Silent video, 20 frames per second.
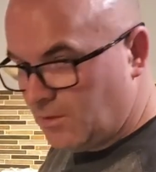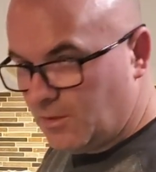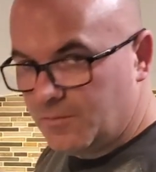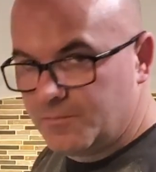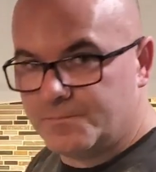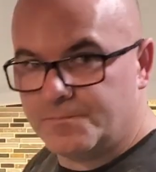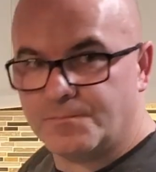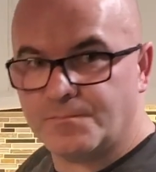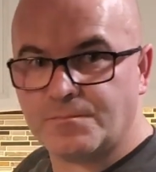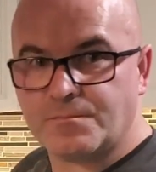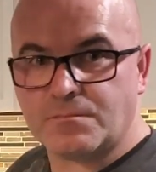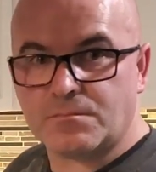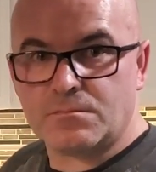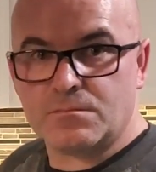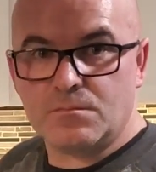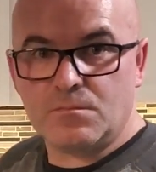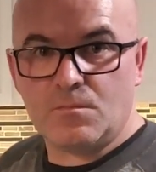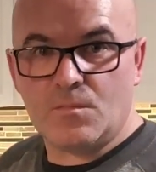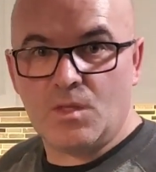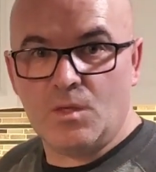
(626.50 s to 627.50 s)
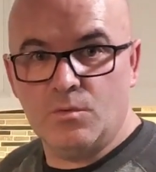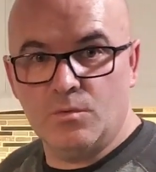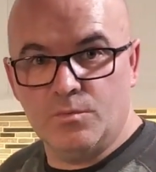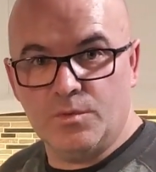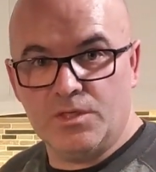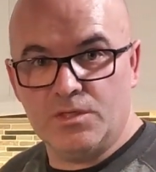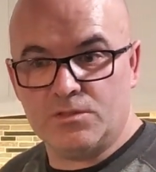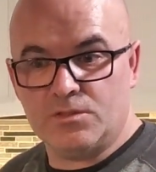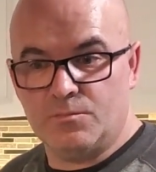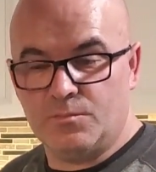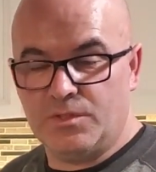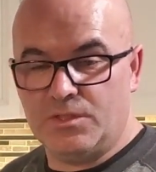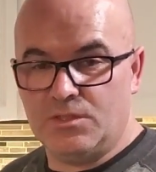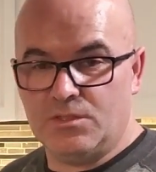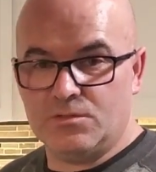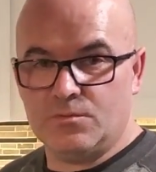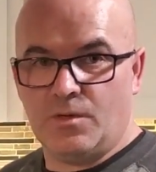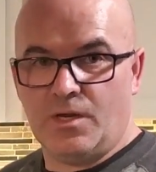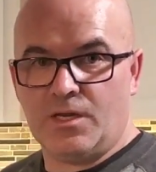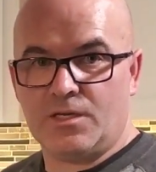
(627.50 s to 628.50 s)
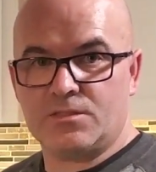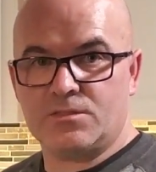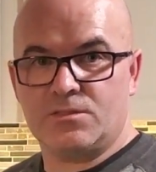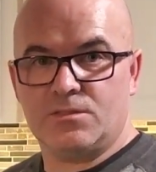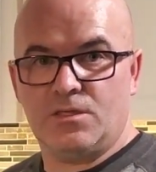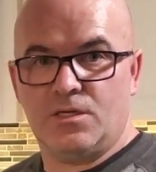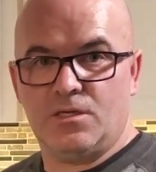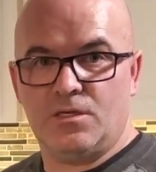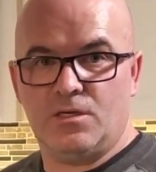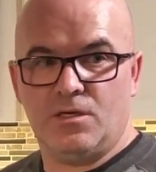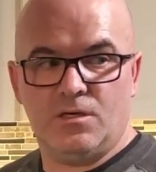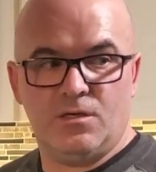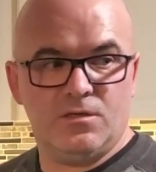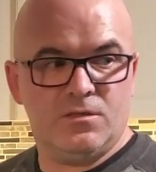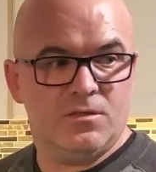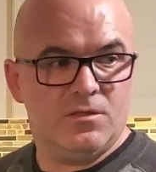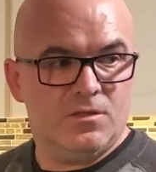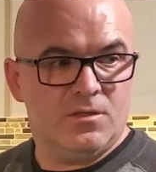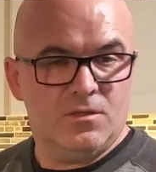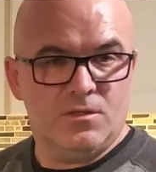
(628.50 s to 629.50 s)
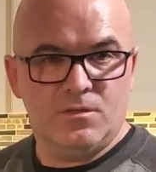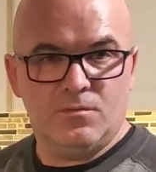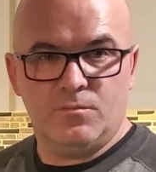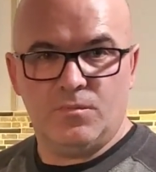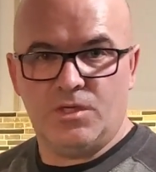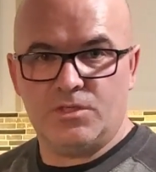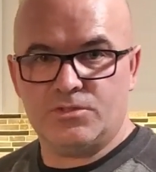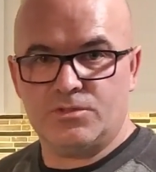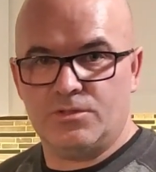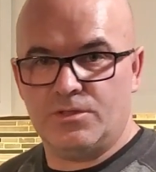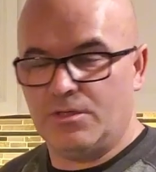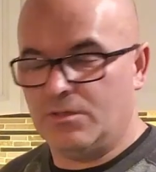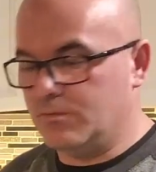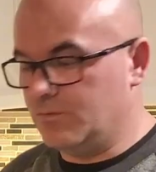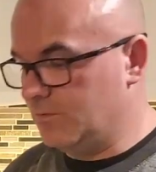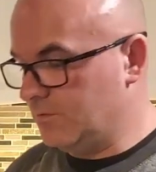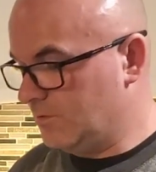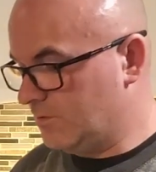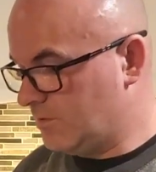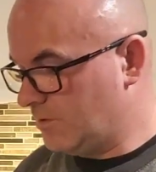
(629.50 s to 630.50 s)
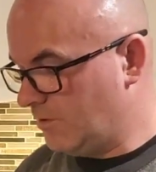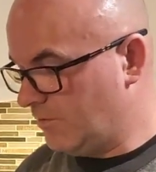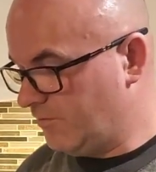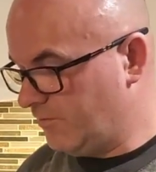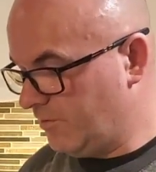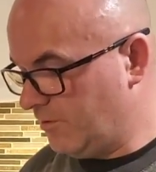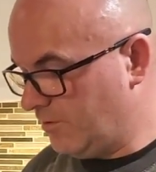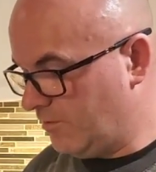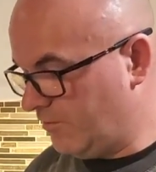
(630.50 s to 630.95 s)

the beeswax and that all measured out and stuff